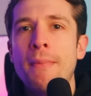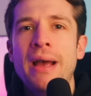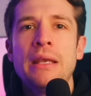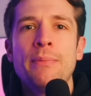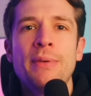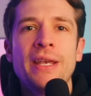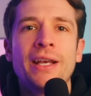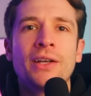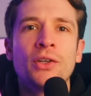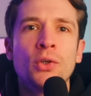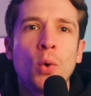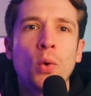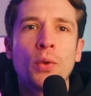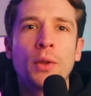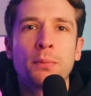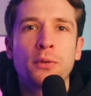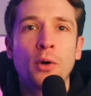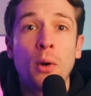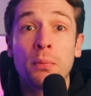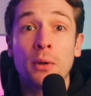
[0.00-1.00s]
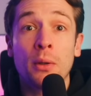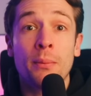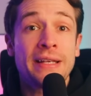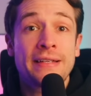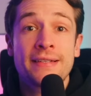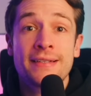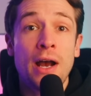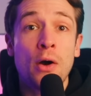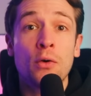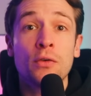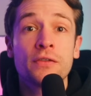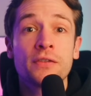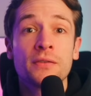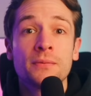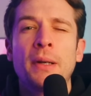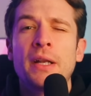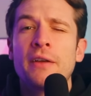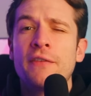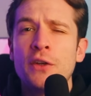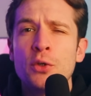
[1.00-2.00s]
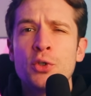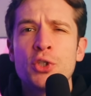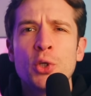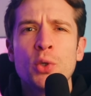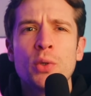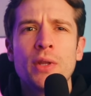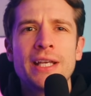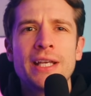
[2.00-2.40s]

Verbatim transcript: maybe ignore the problem itself. But if you do